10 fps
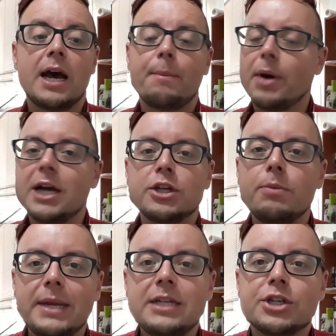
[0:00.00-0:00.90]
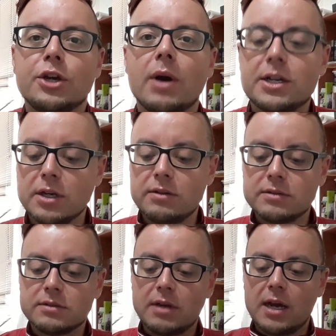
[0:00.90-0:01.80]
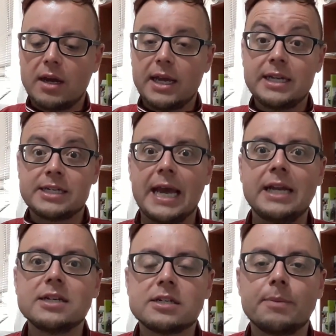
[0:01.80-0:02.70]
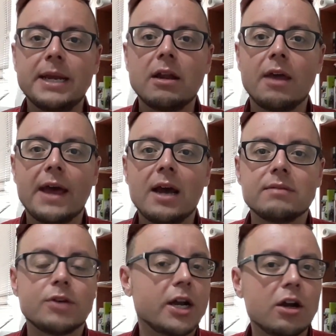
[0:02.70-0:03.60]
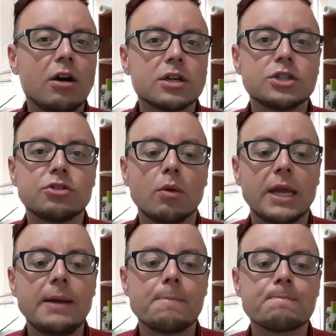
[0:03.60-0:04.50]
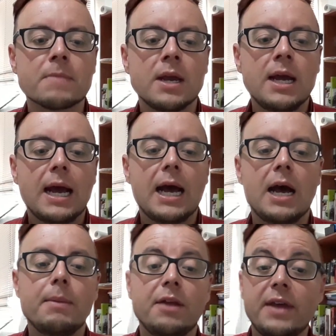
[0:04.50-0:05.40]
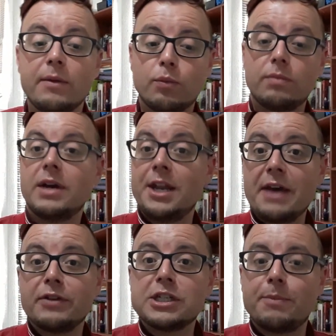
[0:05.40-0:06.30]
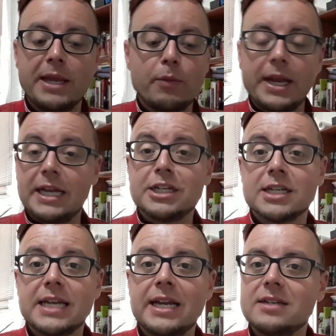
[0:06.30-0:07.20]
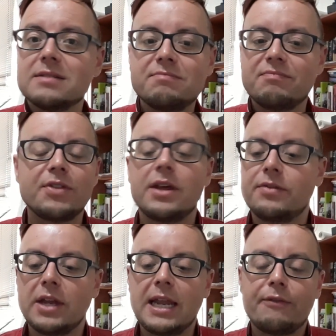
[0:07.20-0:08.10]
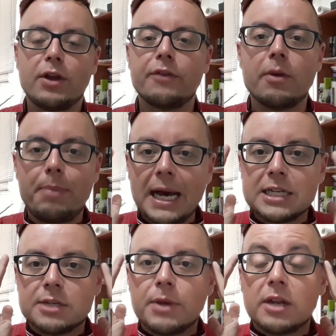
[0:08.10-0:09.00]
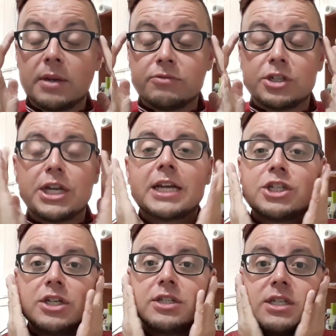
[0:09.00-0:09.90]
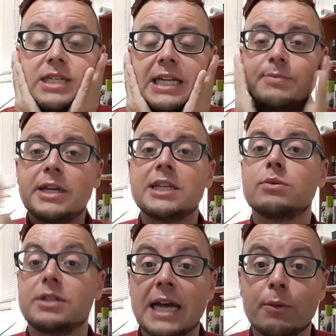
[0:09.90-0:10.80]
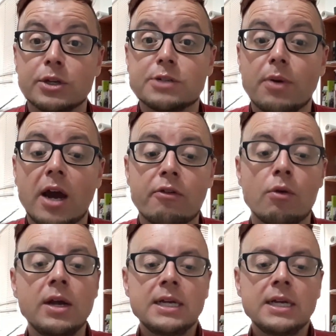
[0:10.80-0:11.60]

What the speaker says: But I don't mean to. I don't intend to be like that. I can't control it. And then inevitably when it does end, the level of abandonment and rejection just sends me into a downward spiral.